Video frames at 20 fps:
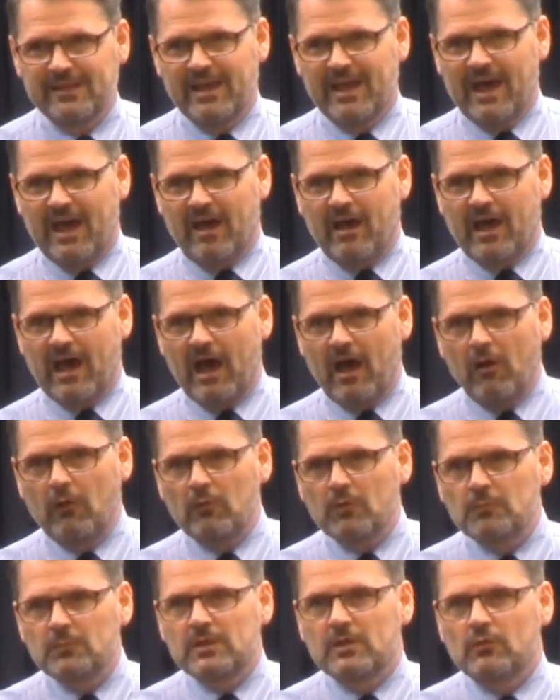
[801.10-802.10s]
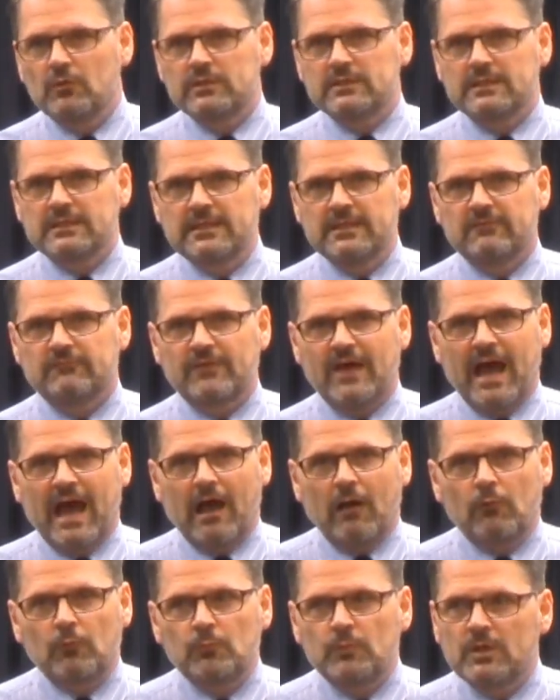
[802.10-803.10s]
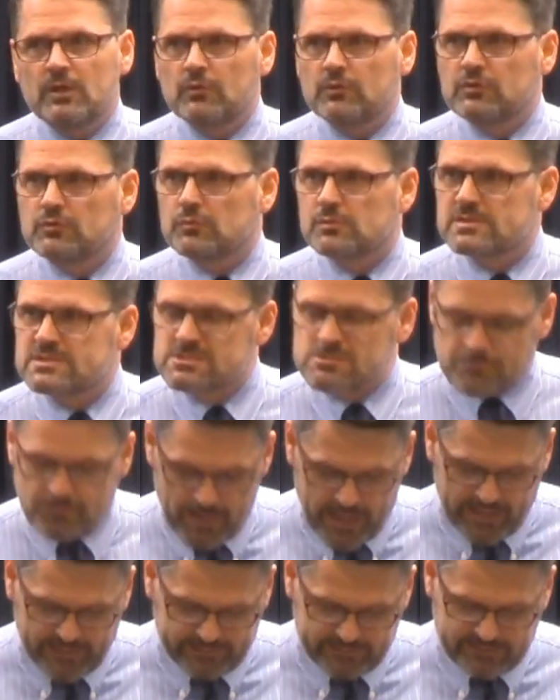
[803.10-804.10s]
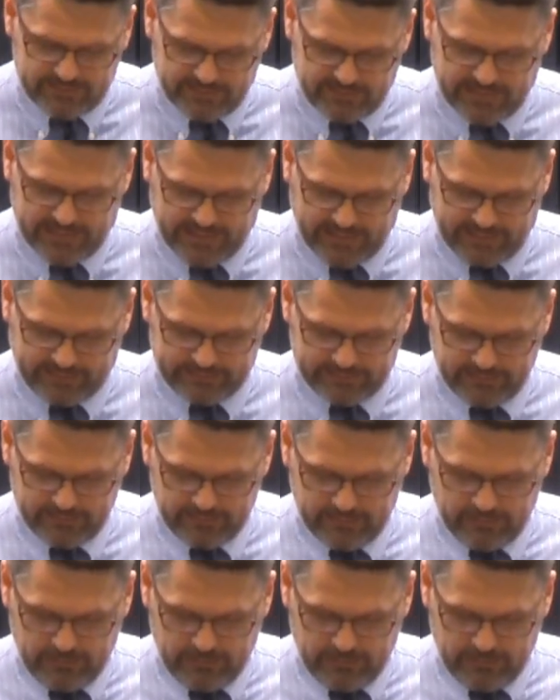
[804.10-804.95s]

How are we going to live? How are we going to respond to that?